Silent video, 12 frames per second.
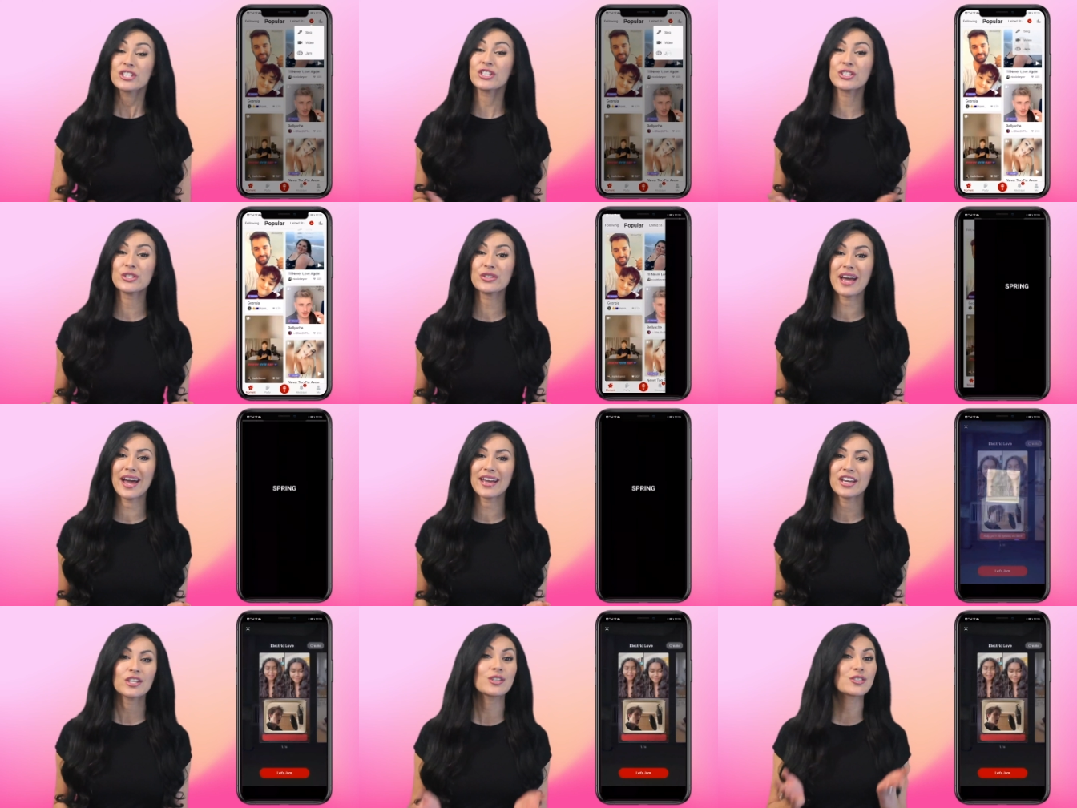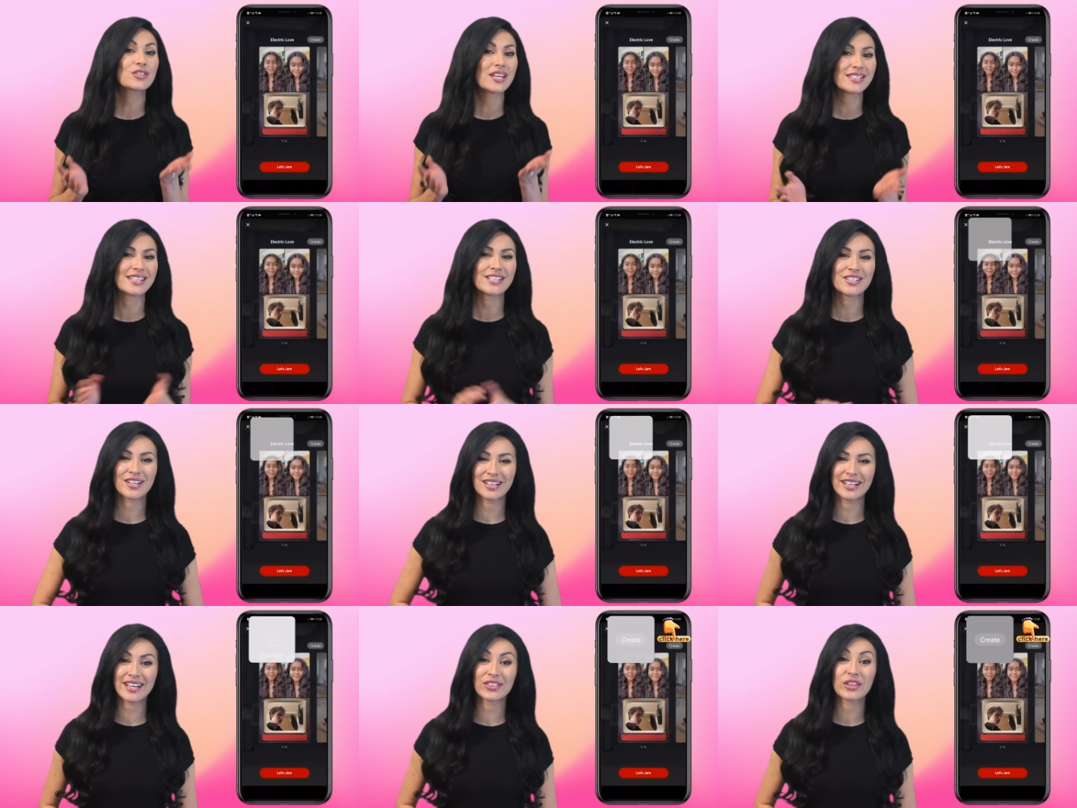To do that, you just need to
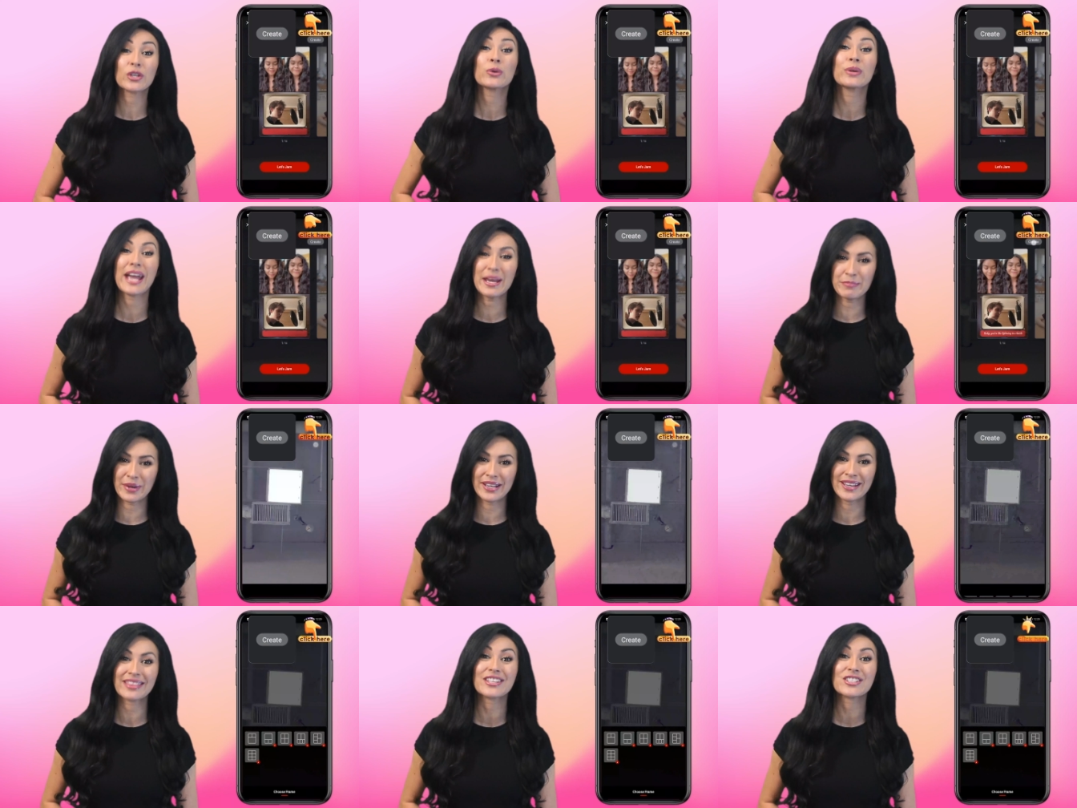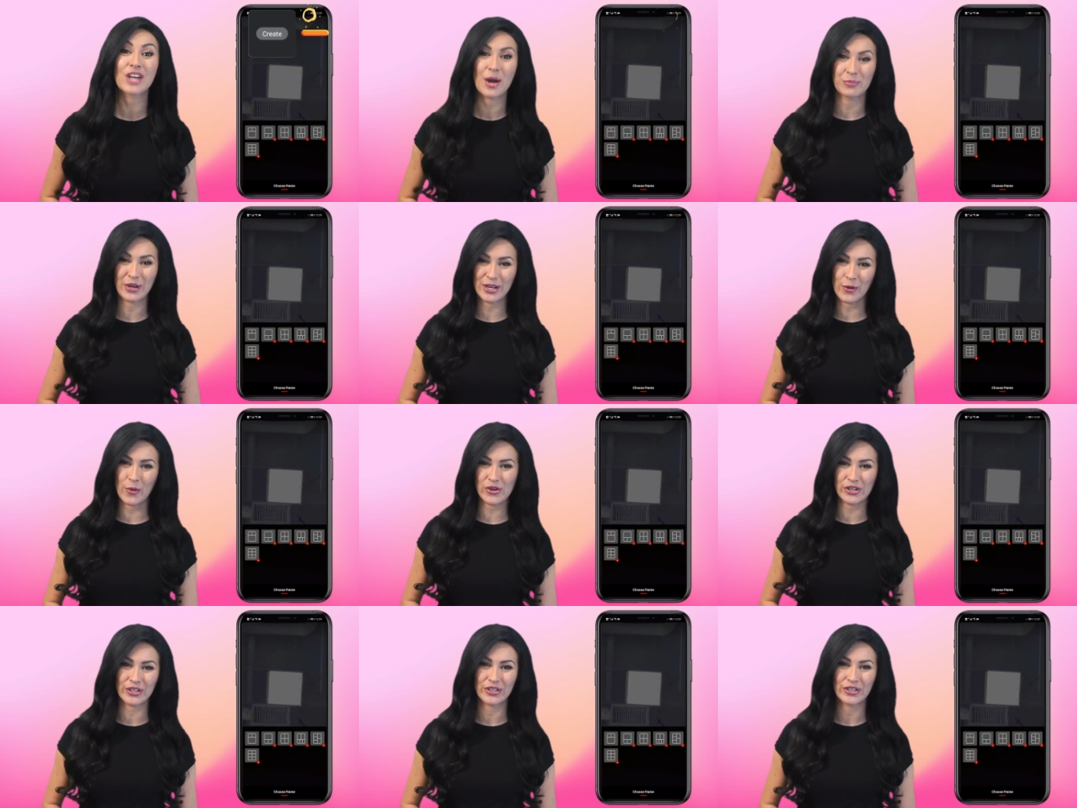click the Create button at the top right
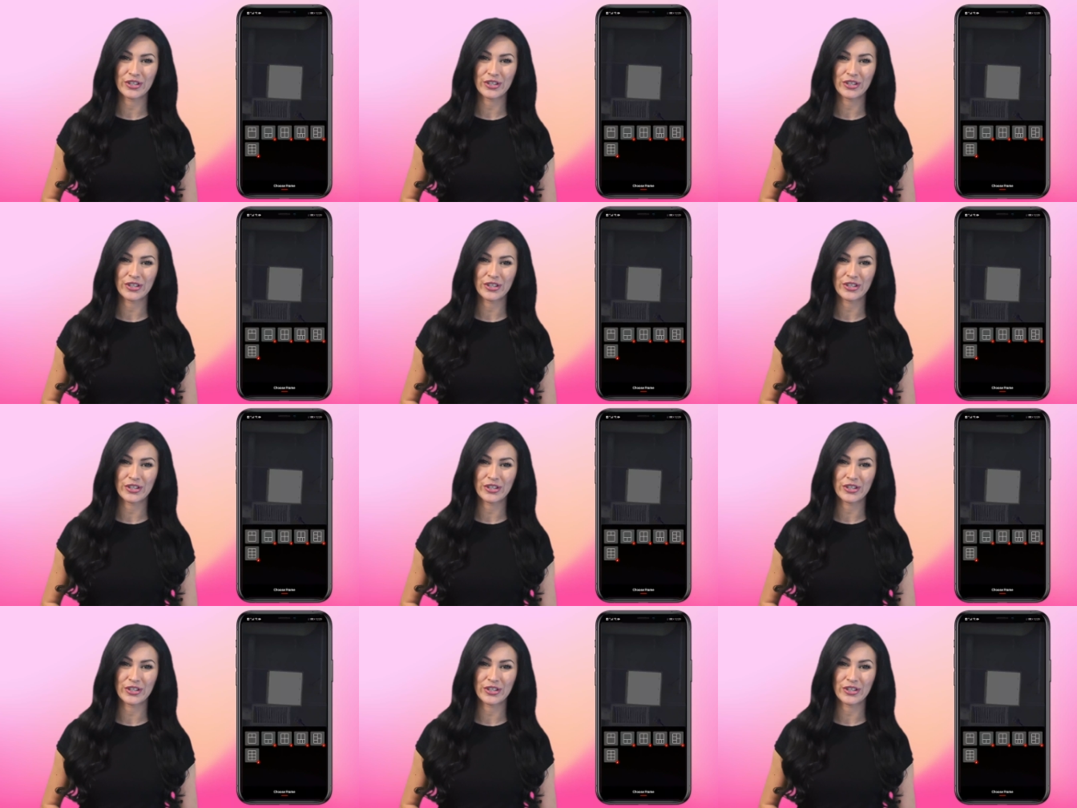corner.